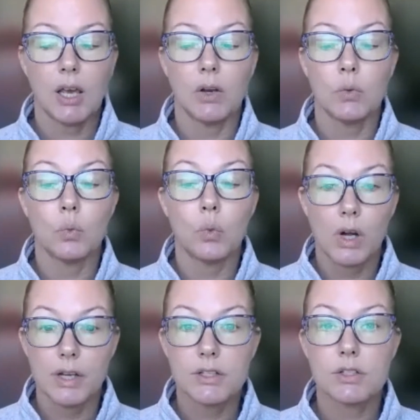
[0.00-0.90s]
and
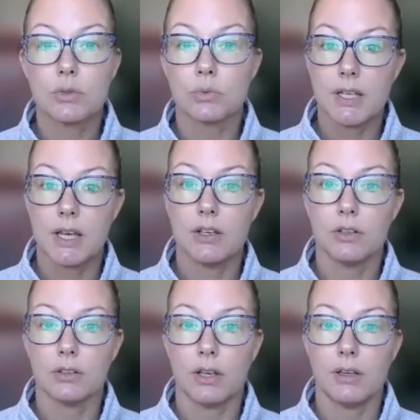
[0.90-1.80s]
want to take
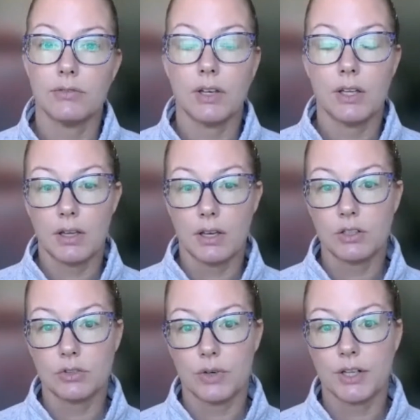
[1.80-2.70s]
your life in that
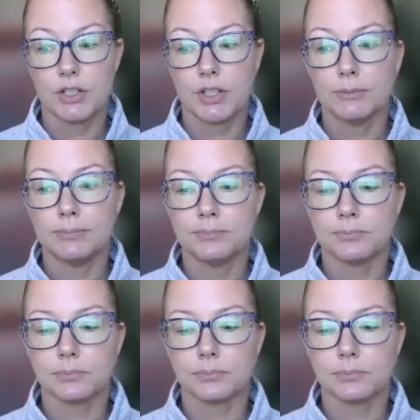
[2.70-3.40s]
direction,